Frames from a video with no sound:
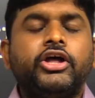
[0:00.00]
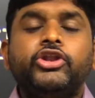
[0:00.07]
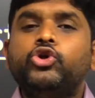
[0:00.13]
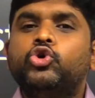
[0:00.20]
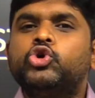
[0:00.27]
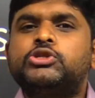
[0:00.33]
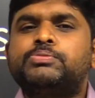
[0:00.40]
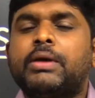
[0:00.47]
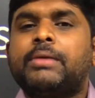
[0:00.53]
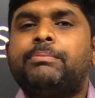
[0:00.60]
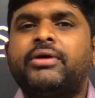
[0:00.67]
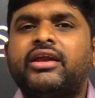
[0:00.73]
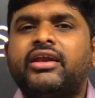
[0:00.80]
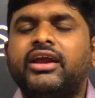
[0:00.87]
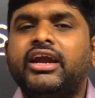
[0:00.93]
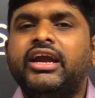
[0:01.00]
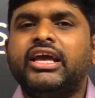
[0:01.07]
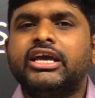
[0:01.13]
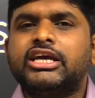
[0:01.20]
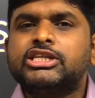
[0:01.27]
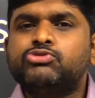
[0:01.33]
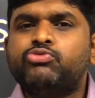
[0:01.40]
Newspaper
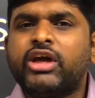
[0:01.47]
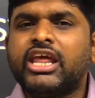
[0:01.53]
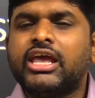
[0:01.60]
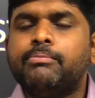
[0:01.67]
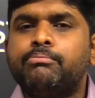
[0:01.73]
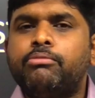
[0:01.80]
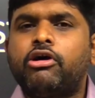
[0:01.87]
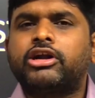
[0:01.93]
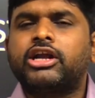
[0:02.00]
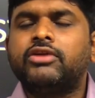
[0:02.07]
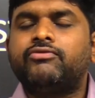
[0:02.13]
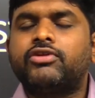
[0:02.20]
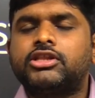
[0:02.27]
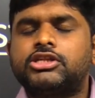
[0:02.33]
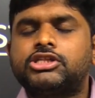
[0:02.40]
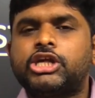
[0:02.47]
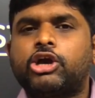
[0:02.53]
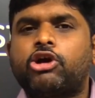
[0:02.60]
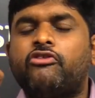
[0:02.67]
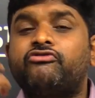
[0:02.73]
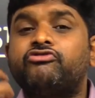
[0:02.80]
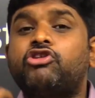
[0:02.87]
reading is very important for the
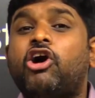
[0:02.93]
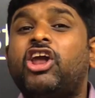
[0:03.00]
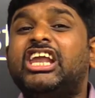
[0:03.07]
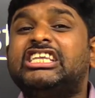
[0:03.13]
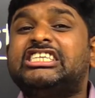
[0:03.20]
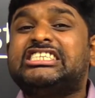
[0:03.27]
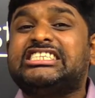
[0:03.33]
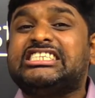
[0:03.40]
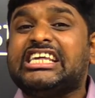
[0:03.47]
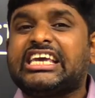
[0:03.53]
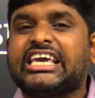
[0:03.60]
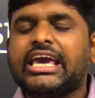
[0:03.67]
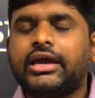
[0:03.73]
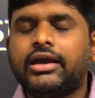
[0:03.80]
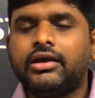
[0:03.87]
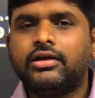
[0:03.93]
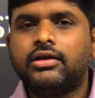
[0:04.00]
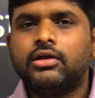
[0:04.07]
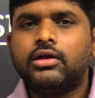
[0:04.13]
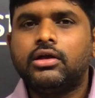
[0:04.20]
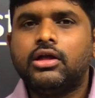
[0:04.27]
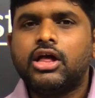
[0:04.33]
sake of knowledge seeking,
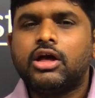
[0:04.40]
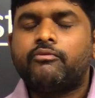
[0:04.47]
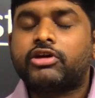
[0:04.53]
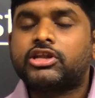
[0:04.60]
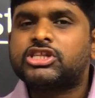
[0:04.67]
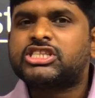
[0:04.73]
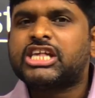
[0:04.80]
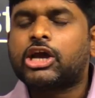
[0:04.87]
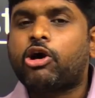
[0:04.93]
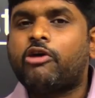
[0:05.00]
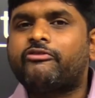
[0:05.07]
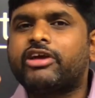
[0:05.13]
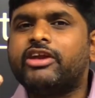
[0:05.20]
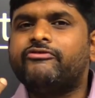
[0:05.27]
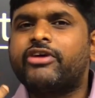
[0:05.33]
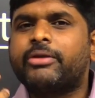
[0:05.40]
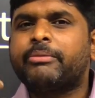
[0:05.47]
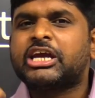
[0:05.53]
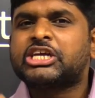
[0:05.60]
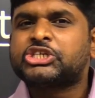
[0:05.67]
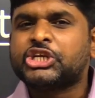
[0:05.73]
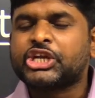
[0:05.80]
for the sake of
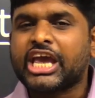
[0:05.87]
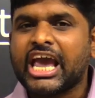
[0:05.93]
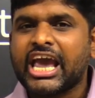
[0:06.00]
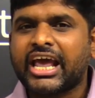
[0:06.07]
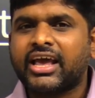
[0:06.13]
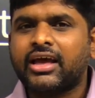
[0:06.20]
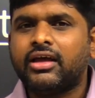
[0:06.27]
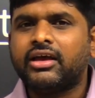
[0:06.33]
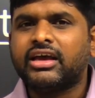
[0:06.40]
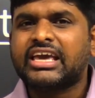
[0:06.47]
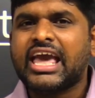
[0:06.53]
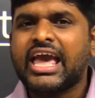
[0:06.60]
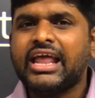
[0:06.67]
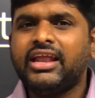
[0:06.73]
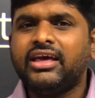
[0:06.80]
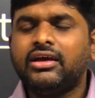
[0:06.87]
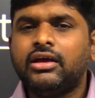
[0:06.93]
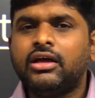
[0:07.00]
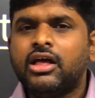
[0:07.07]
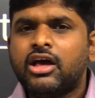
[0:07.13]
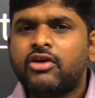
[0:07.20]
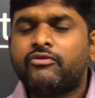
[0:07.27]
information
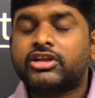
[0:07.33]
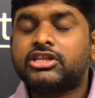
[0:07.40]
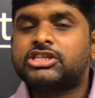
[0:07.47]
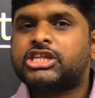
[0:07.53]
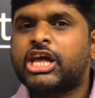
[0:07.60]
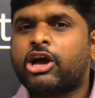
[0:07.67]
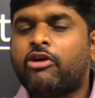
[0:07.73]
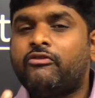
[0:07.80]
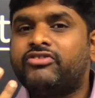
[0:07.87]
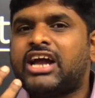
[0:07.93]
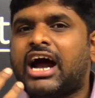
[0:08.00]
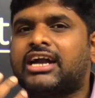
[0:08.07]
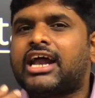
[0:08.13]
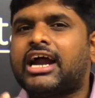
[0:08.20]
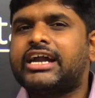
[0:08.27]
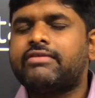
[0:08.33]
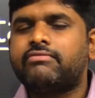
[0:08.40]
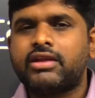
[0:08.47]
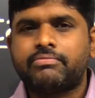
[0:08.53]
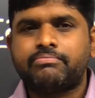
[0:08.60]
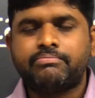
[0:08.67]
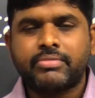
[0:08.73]
gaining, for the sake of data
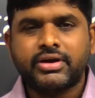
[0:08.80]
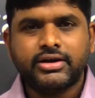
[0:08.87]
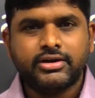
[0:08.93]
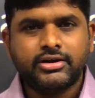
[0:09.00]
development.